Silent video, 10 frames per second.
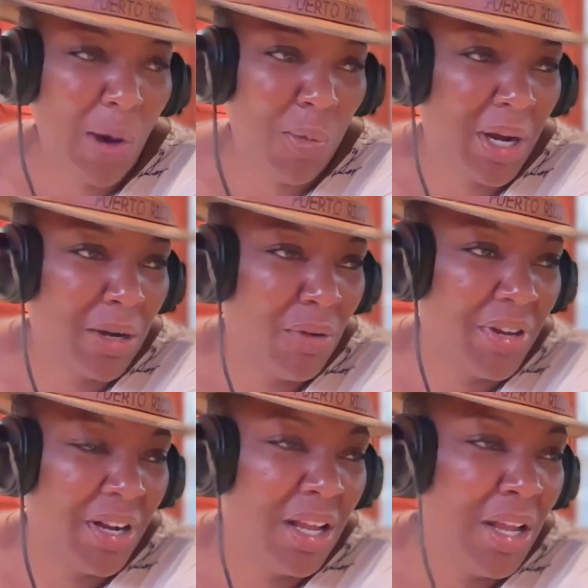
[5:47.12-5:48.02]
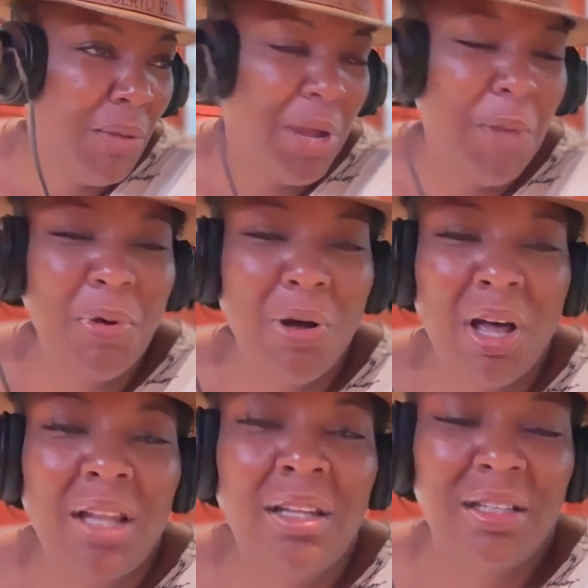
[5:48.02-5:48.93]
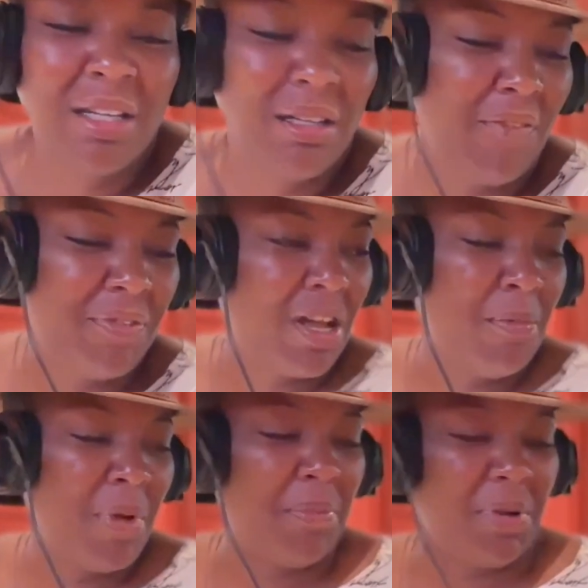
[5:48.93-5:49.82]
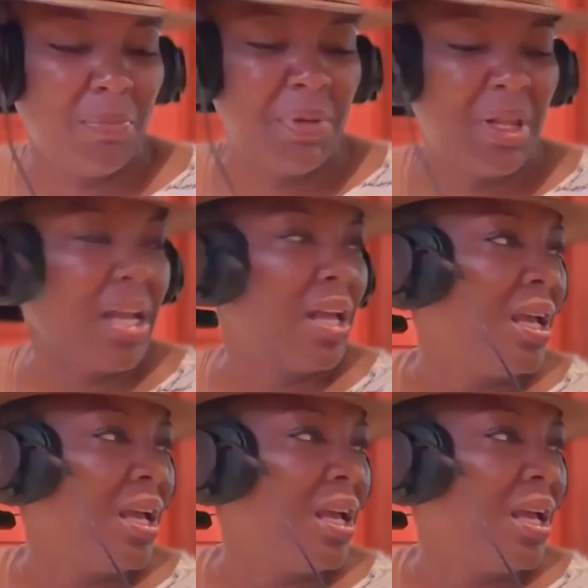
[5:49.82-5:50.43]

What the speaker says: I work it over there. People, they love to come up and they'll be like,